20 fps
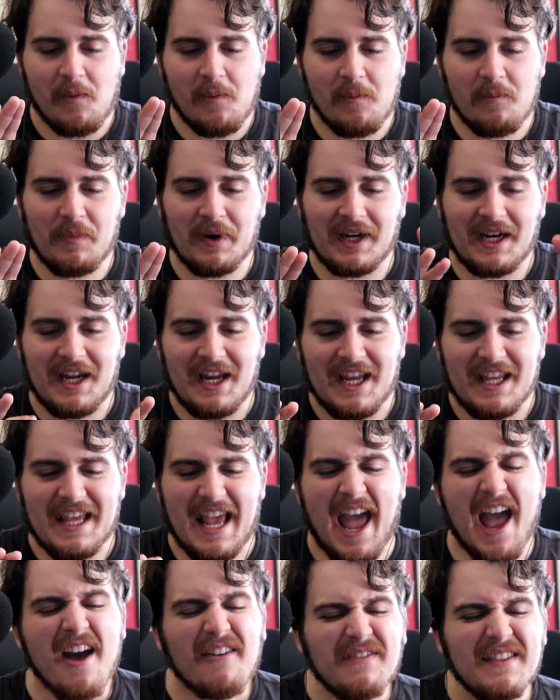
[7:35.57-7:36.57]
But you
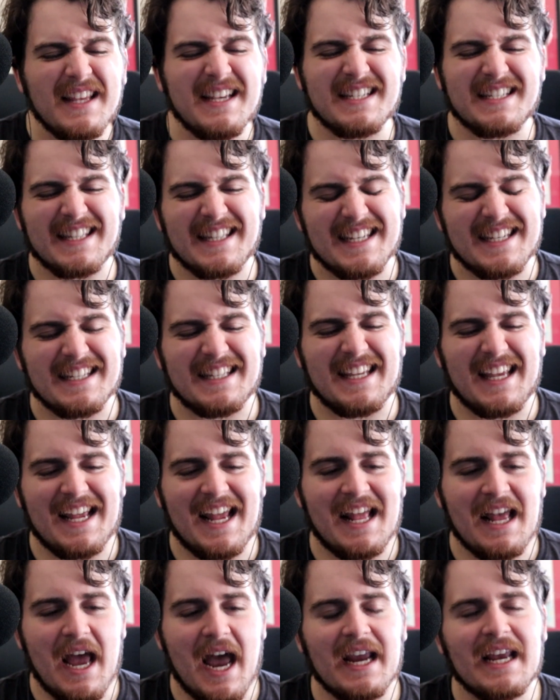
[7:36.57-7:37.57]
have these.
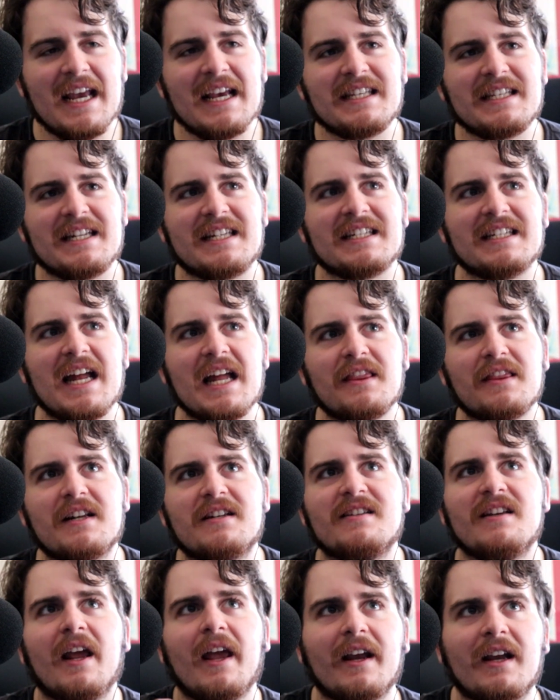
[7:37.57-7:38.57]
I guess it's not the
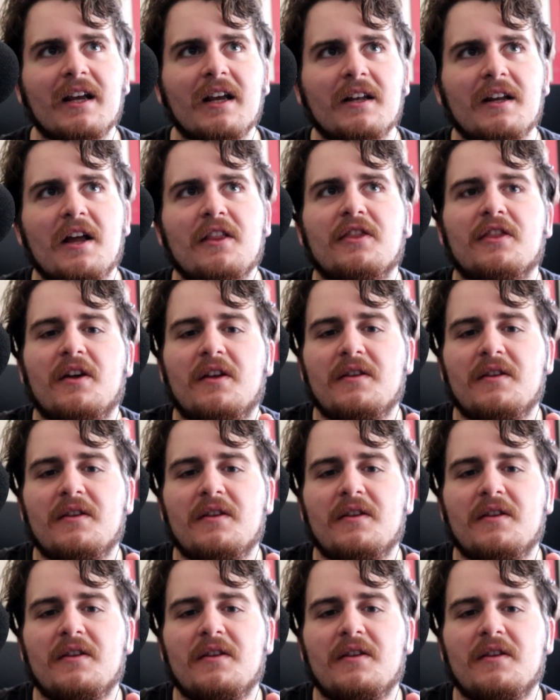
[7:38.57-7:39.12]
tech, not.